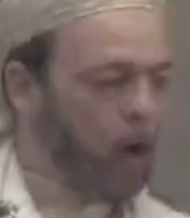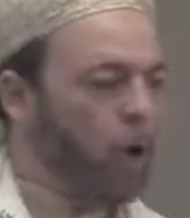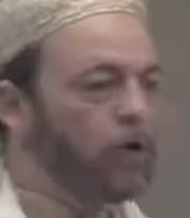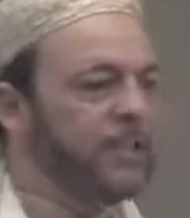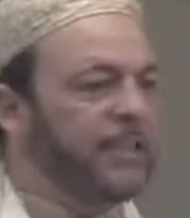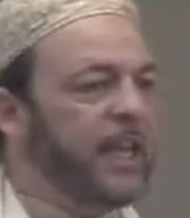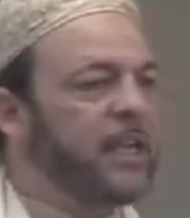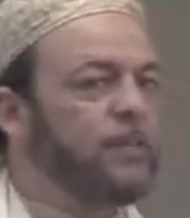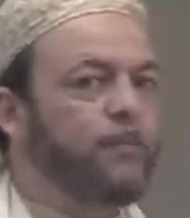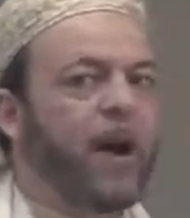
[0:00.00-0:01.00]
Or
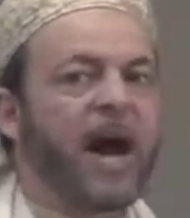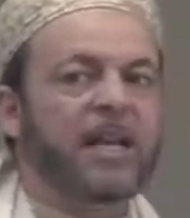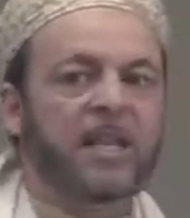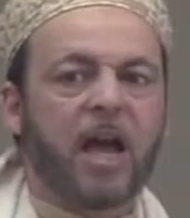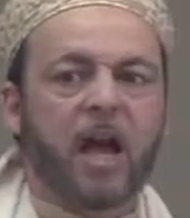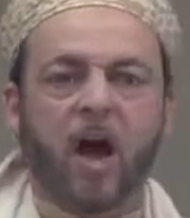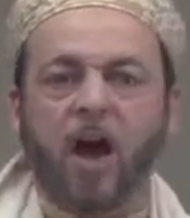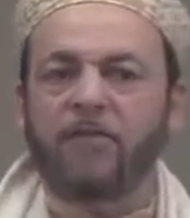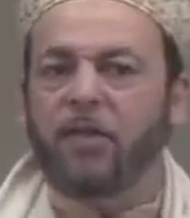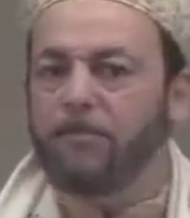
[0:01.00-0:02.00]
second part
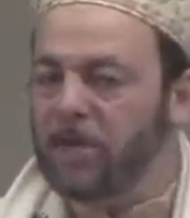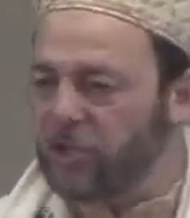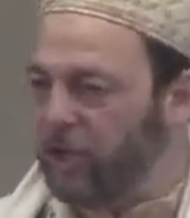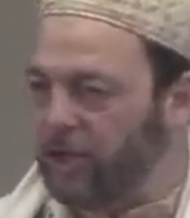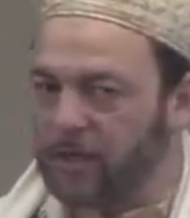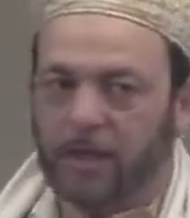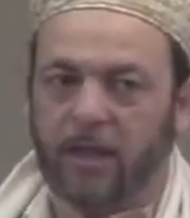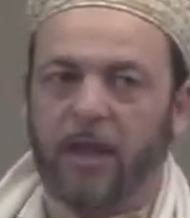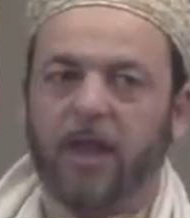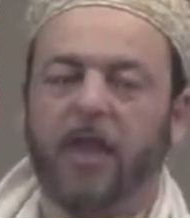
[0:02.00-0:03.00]
of the mission
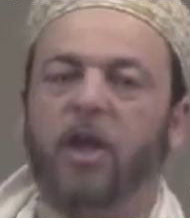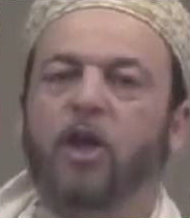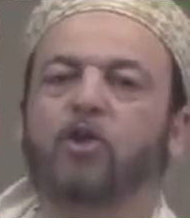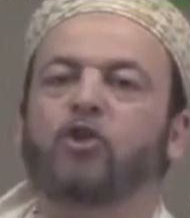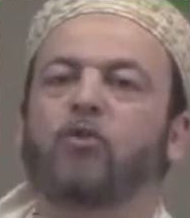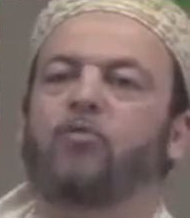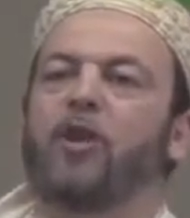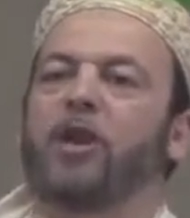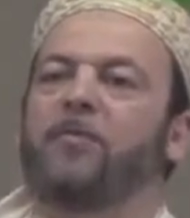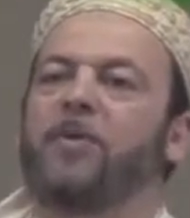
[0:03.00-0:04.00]
is to
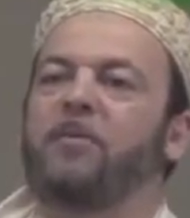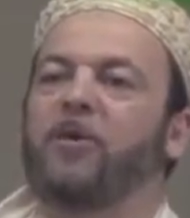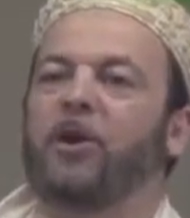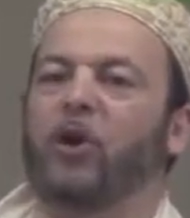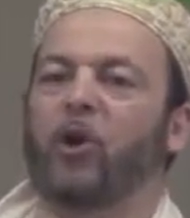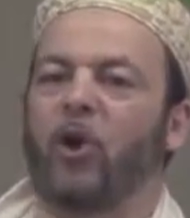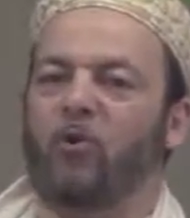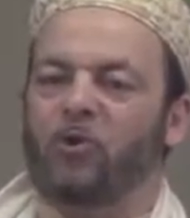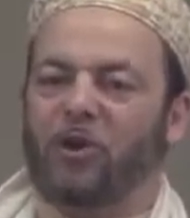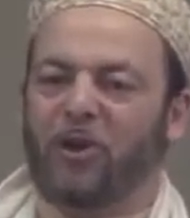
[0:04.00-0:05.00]
bring people
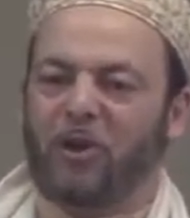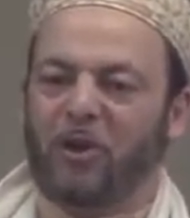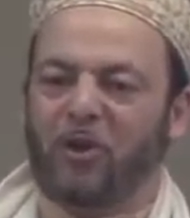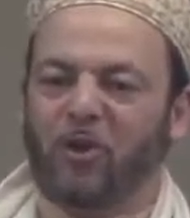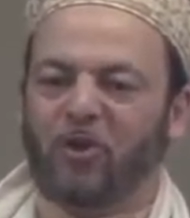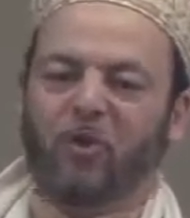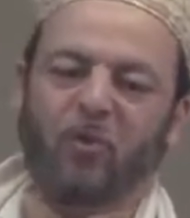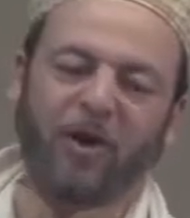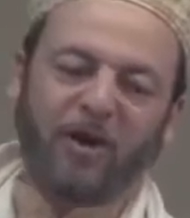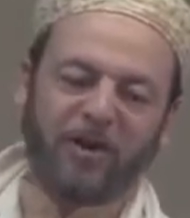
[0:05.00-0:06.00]
closer to one